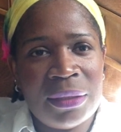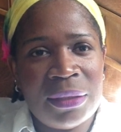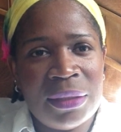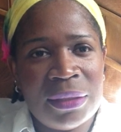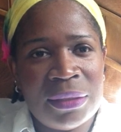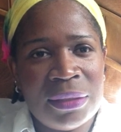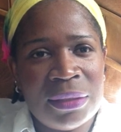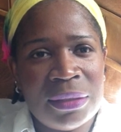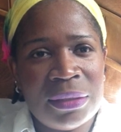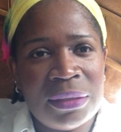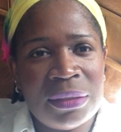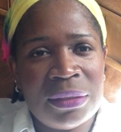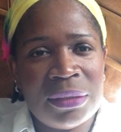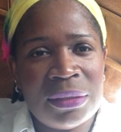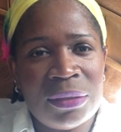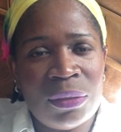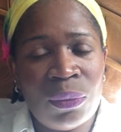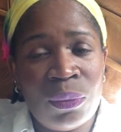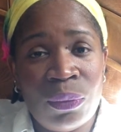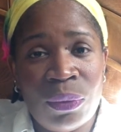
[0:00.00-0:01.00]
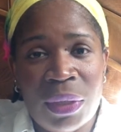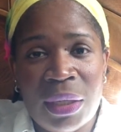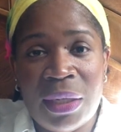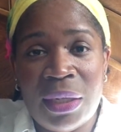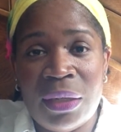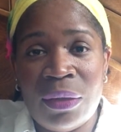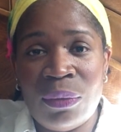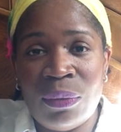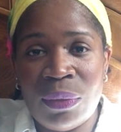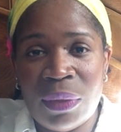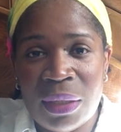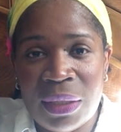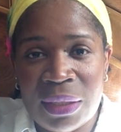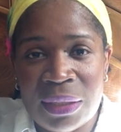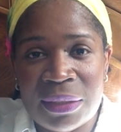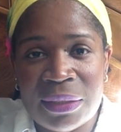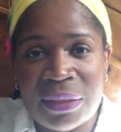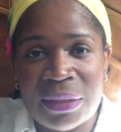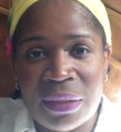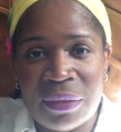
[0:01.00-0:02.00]
this is really, really
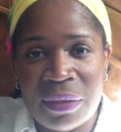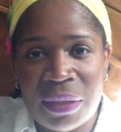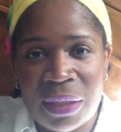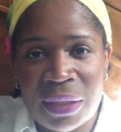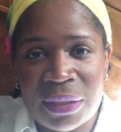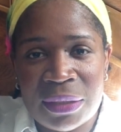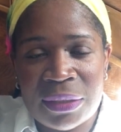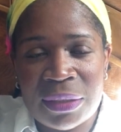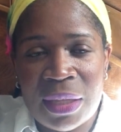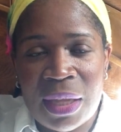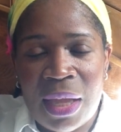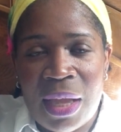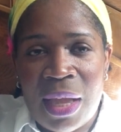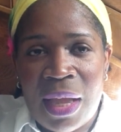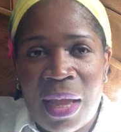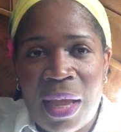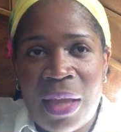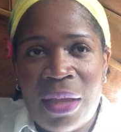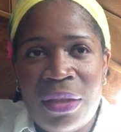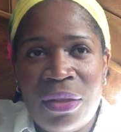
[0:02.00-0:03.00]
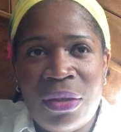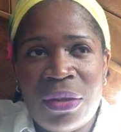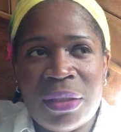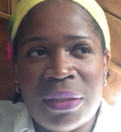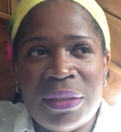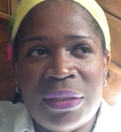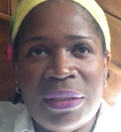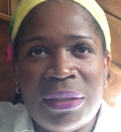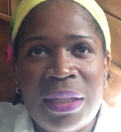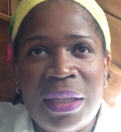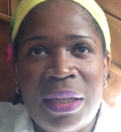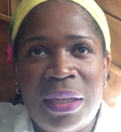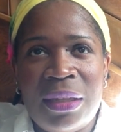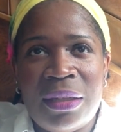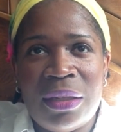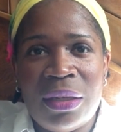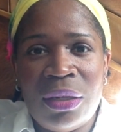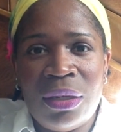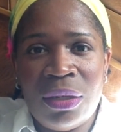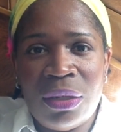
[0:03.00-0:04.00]
serious. And you could see
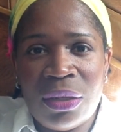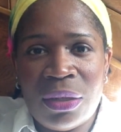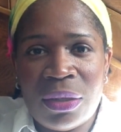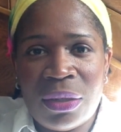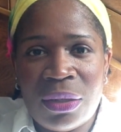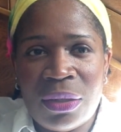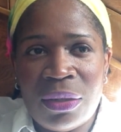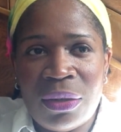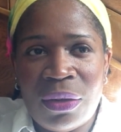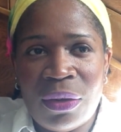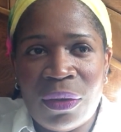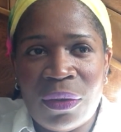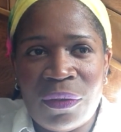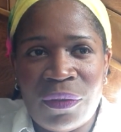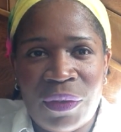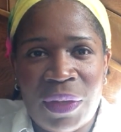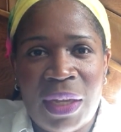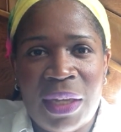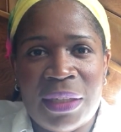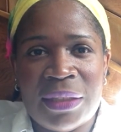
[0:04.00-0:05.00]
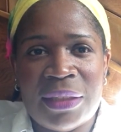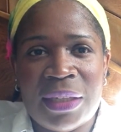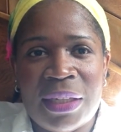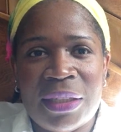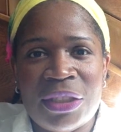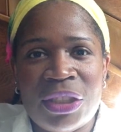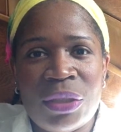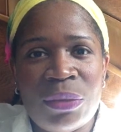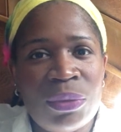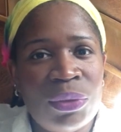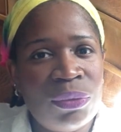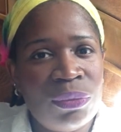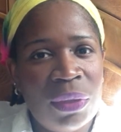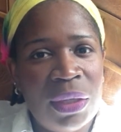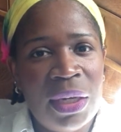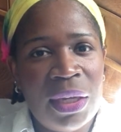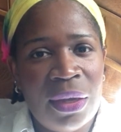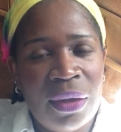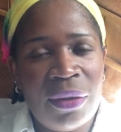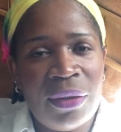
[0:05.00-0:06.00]
the look on her face that she was
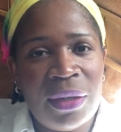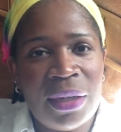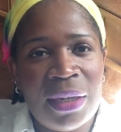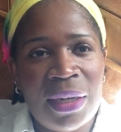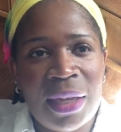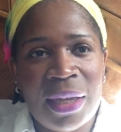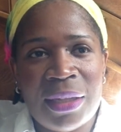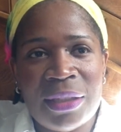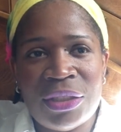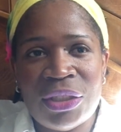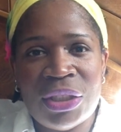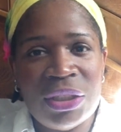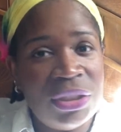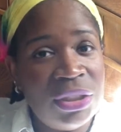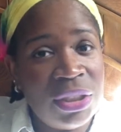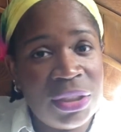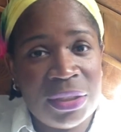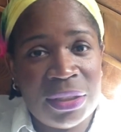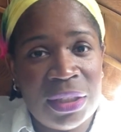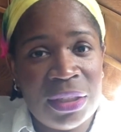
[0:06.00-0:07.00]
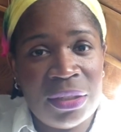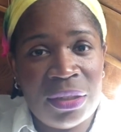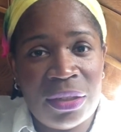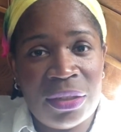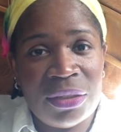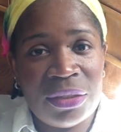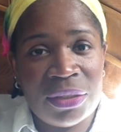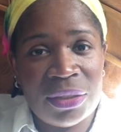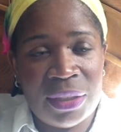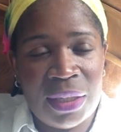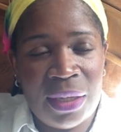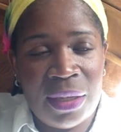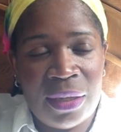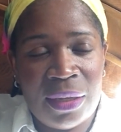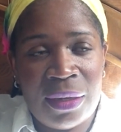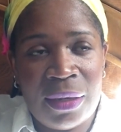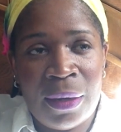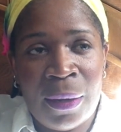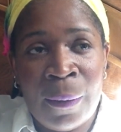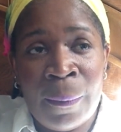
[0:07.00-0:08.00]
really hurting, like she just didn't
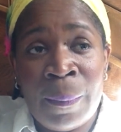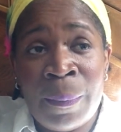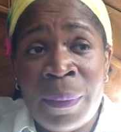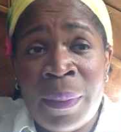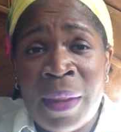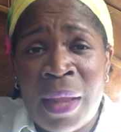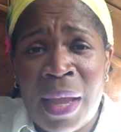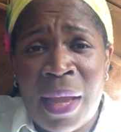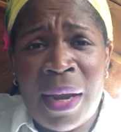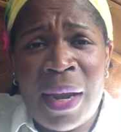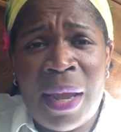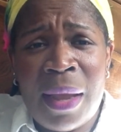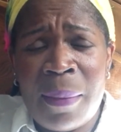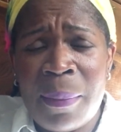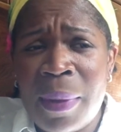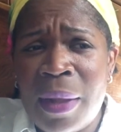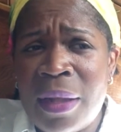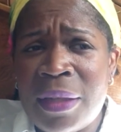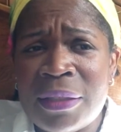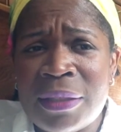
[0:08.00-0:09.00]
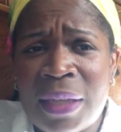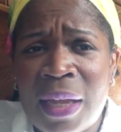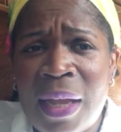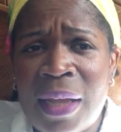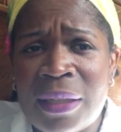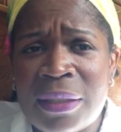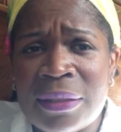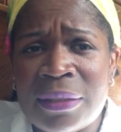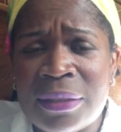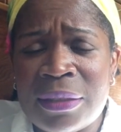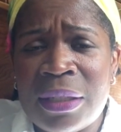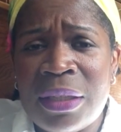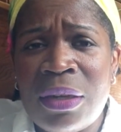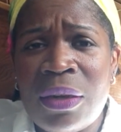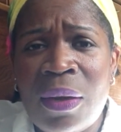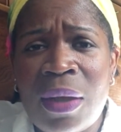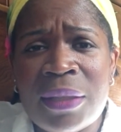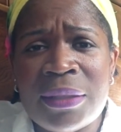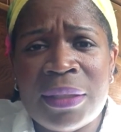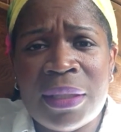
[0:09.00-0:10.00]
understand. And I apologize.
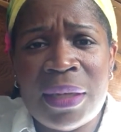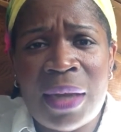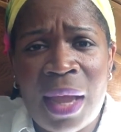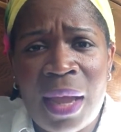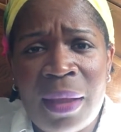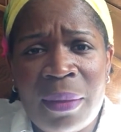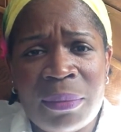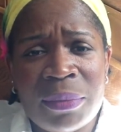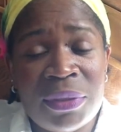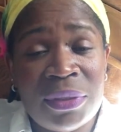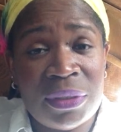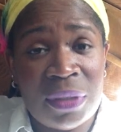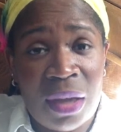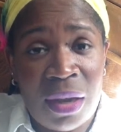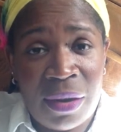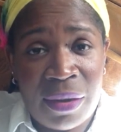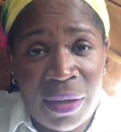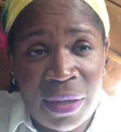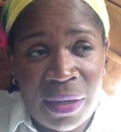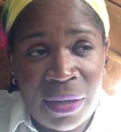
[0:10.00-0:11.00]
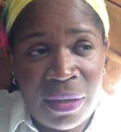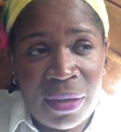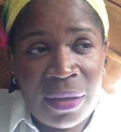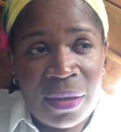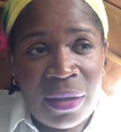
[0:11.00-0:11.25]
I said, I am sorry